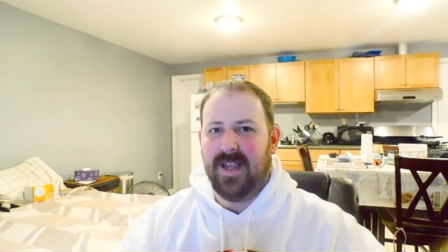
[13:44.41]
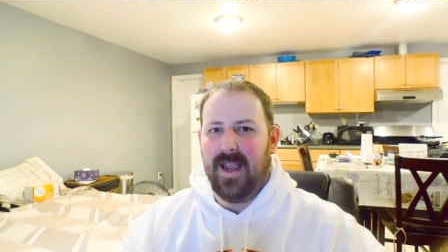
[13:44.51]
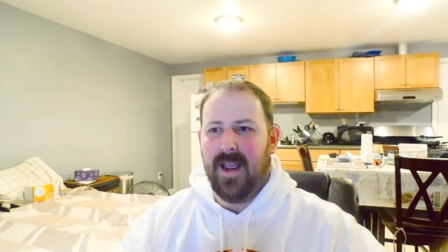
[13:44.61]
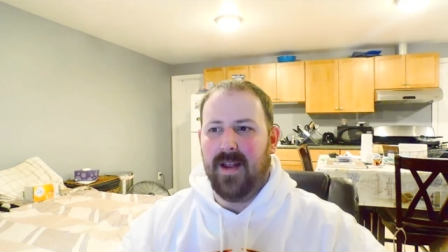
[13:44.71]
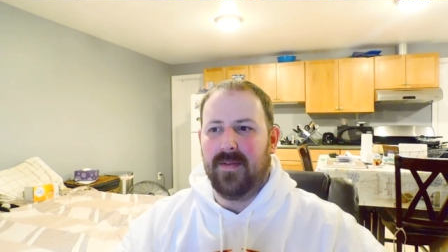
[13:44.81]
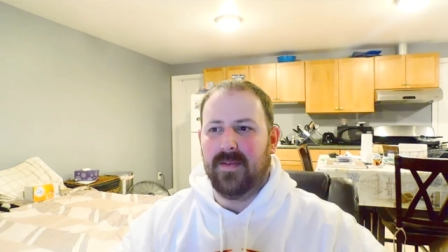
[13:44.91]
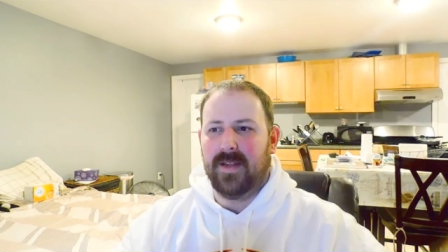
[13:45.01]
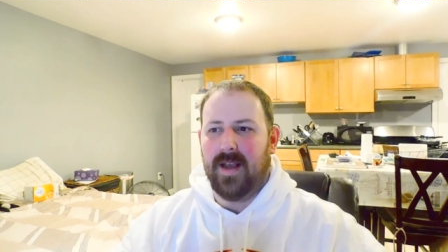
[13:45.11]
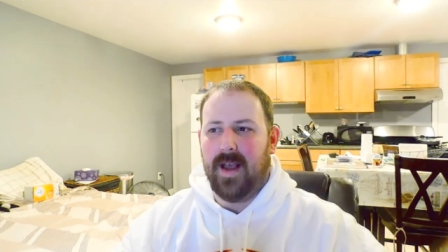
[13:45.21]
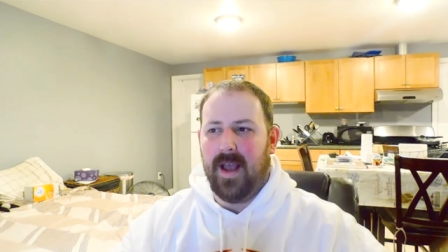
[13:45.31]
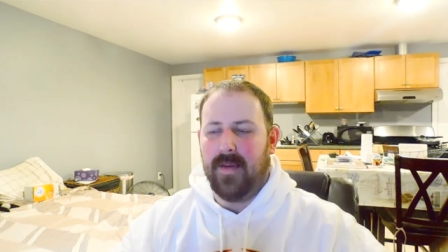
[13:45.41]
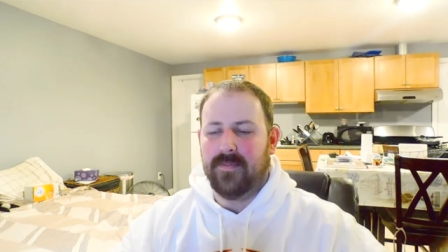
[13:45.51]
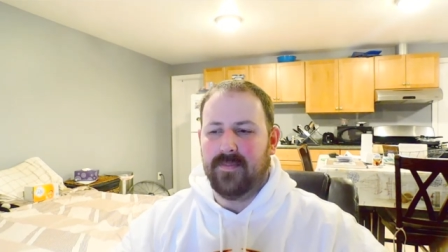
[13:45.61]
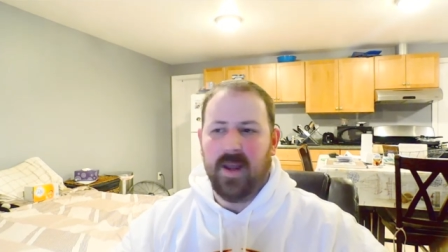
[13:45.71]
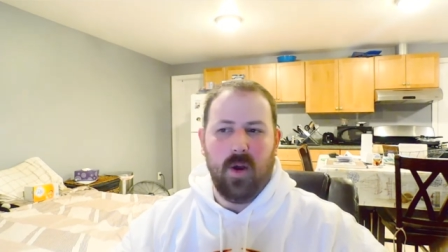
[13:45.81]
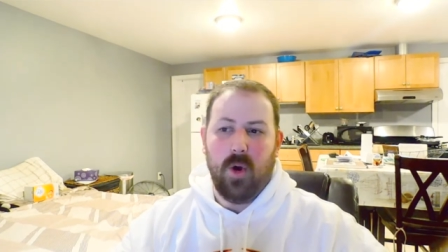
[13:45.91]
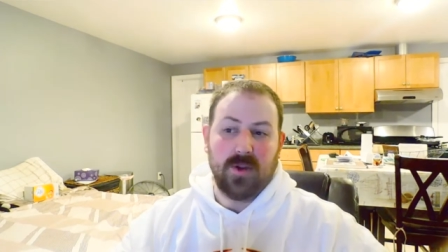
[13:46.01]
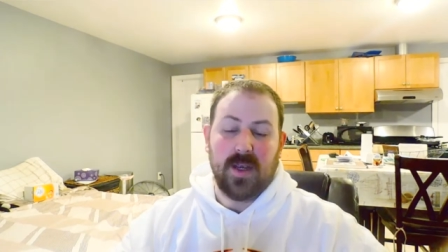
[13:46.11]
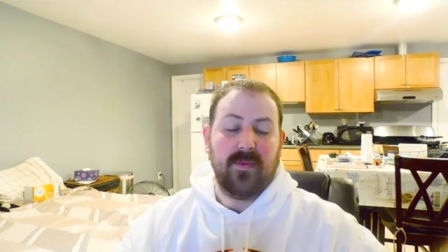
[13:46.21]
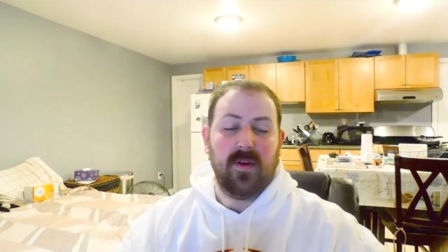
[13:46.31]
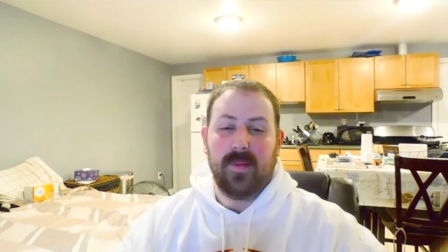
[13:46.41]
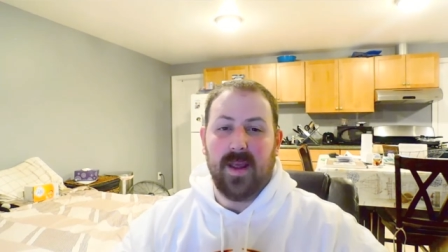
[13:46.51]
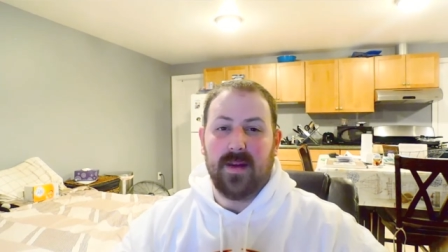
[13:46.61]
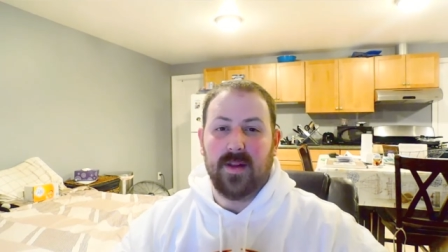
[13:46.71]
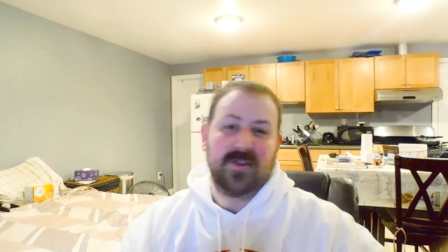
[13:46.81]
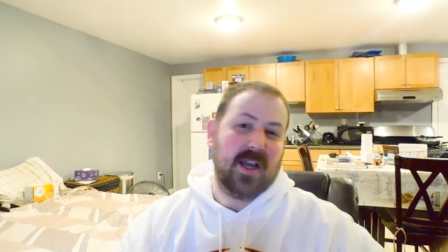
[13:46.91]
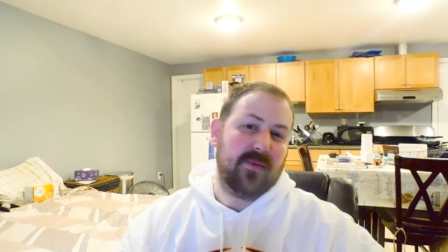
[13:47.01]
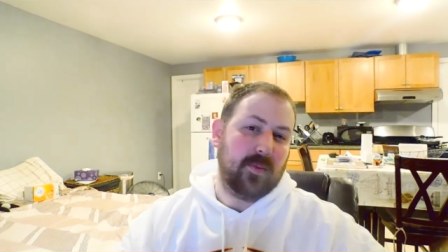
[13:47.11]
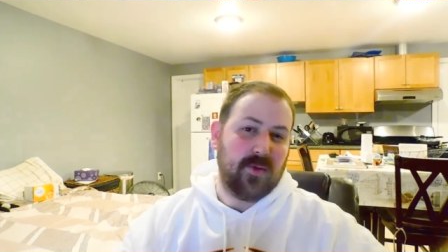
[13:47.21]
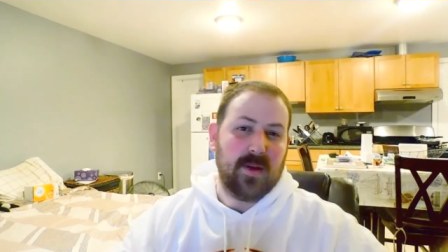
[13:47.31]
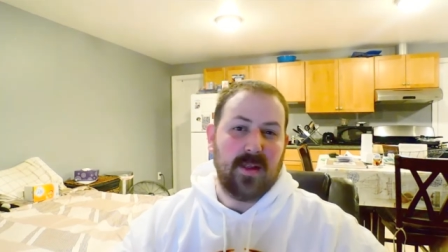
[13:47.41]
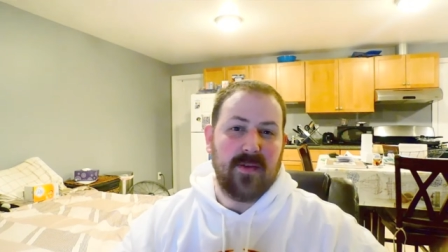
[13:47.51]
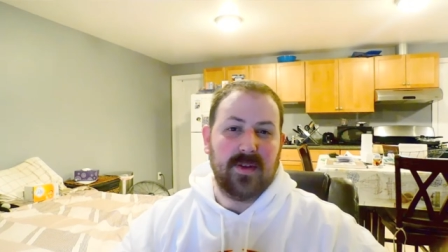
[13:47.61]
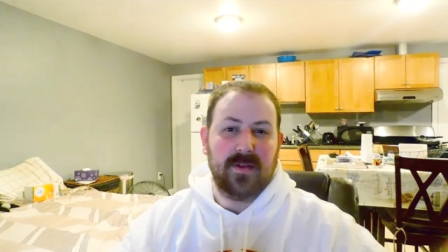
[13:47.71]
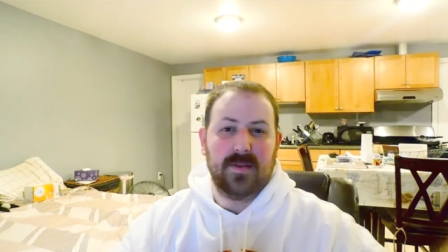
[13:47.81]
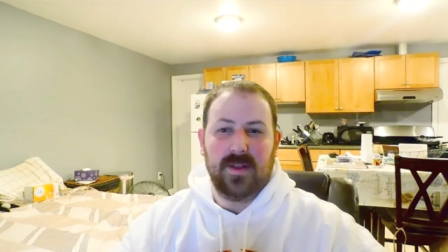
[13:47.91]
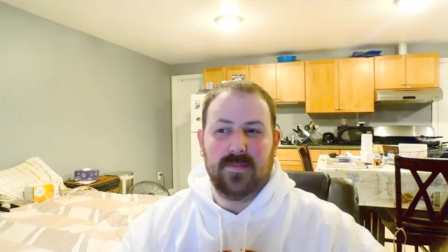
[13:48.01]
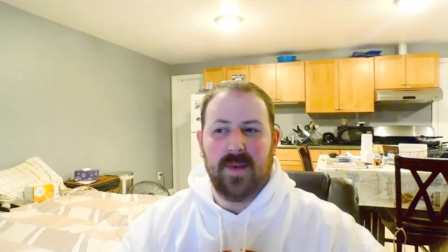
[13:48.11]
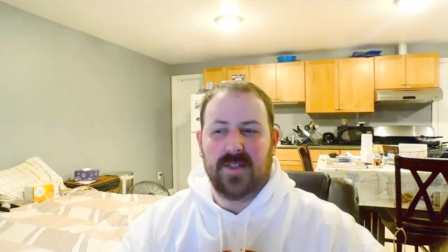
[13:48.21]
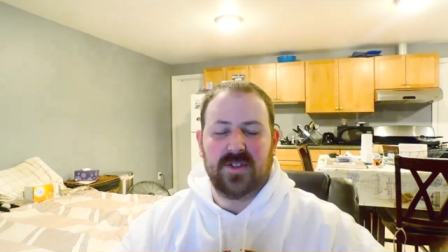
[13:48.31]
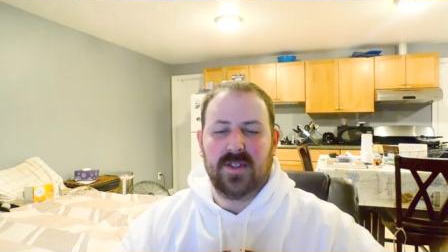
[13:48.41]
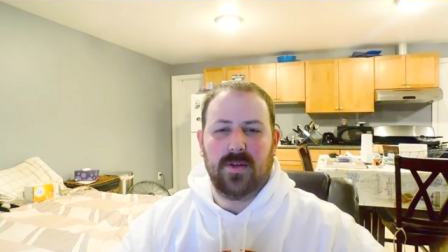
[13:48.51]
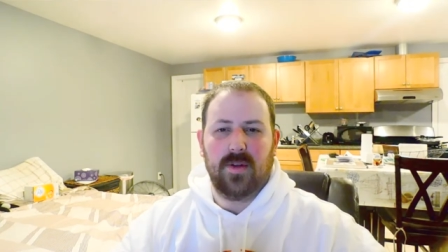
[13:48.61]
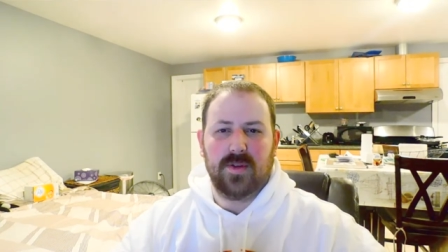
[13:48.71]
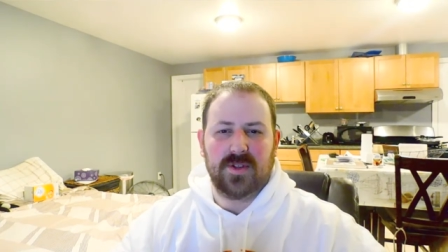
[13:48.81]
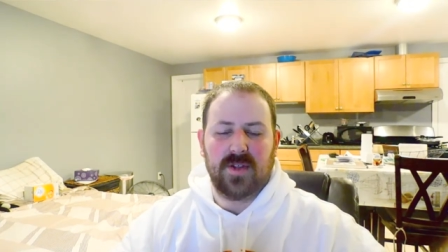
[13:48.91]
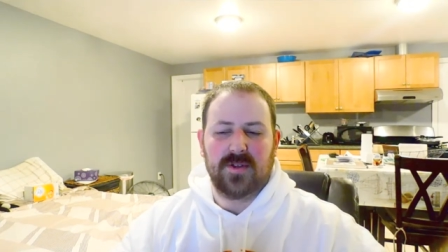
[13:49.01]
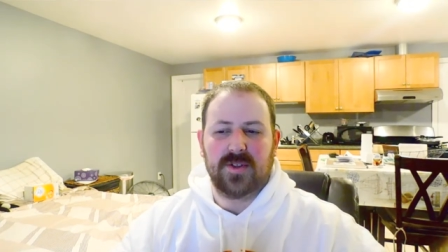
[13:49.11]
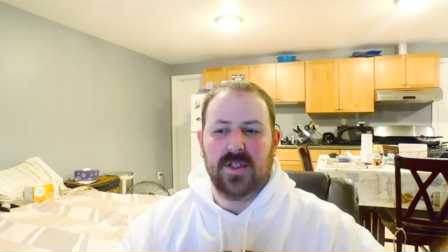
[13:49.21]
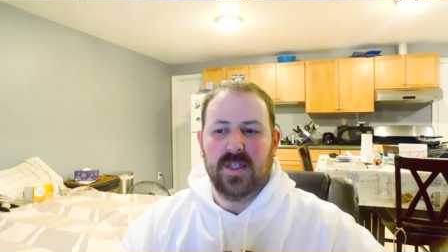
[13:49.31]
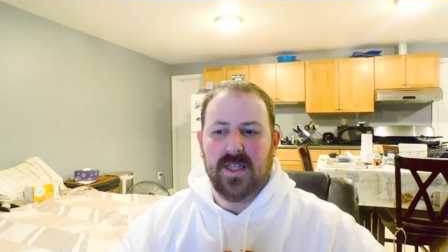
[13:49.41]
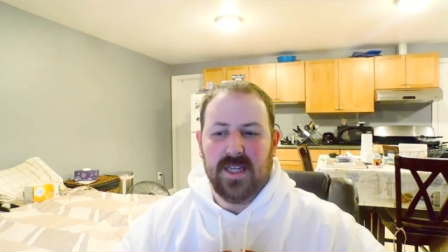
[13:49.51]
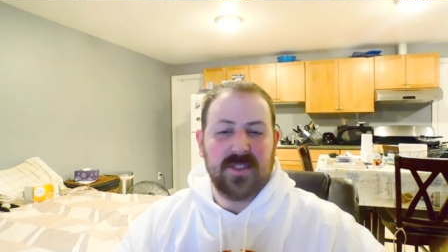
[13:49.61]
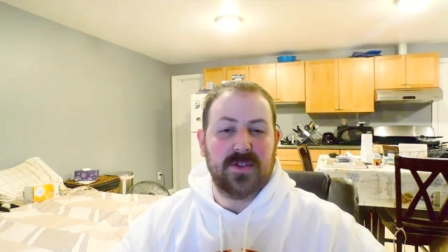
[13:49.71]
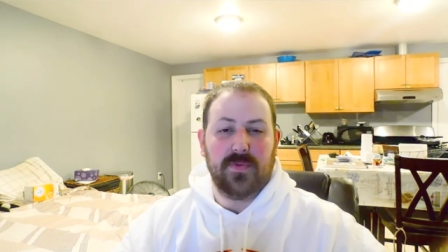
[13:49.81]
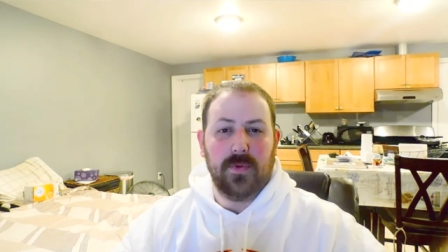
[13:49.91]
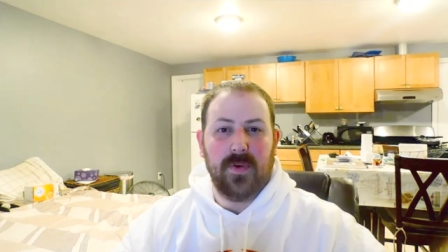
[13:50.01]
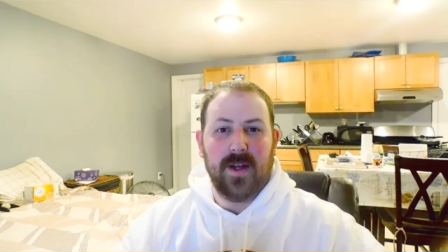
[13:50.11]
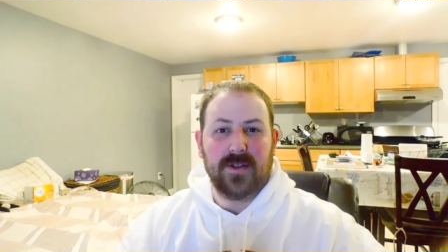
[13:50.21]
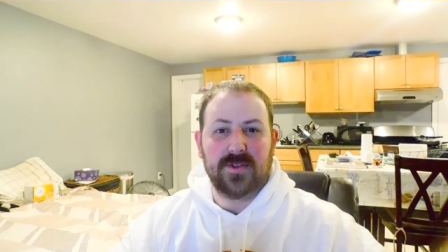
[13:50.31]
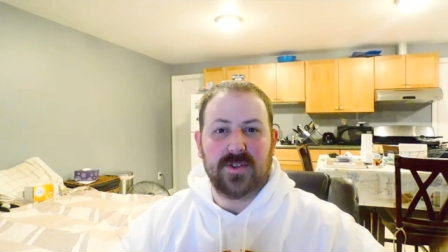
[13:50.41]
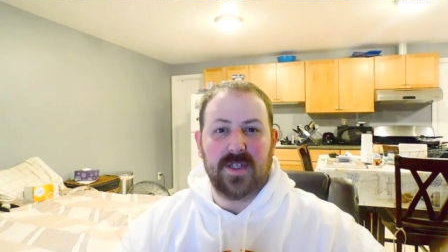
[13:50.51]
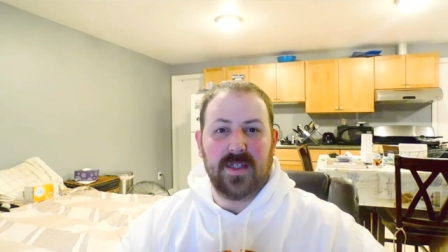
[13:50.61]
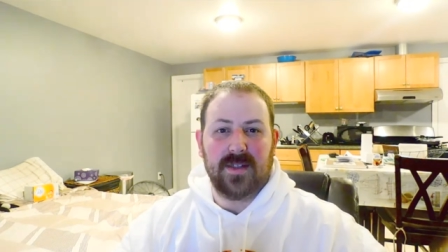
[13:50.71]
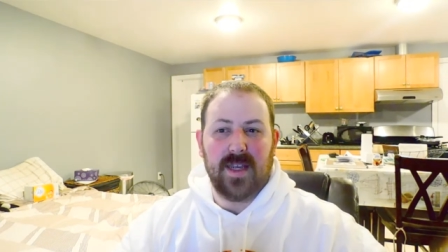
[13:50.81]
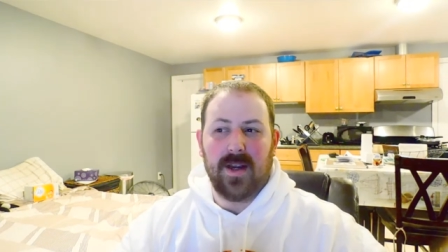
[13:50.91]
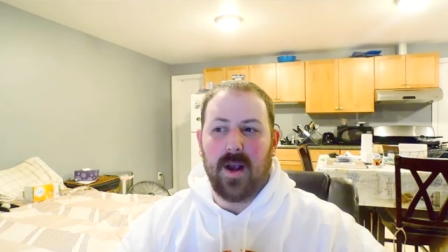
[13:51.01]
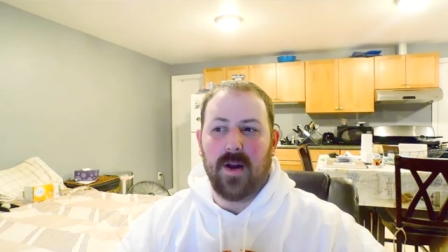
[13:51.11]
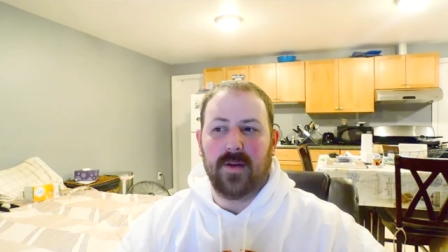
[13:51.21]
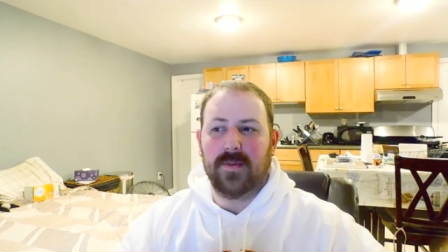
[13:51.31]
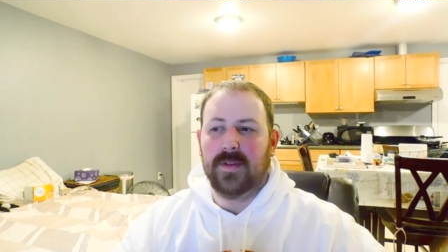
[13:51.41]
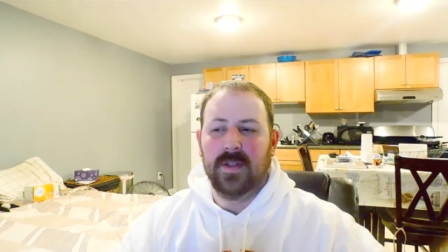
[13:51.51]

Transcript: and my all-time favorite band, aside from 311 and Mastodon and all those others, is the Foo Fighters. Like, they are...